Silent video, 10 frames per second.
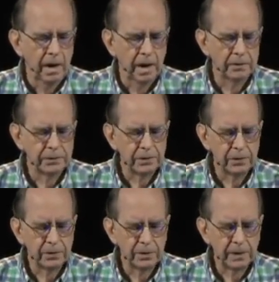And
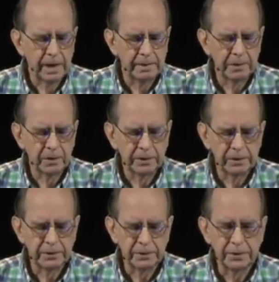so I'm going
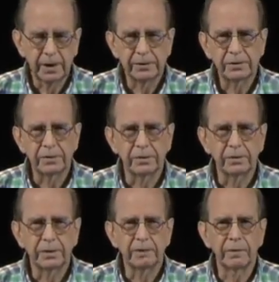to suggest to you
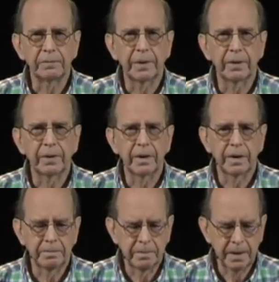a different paradigm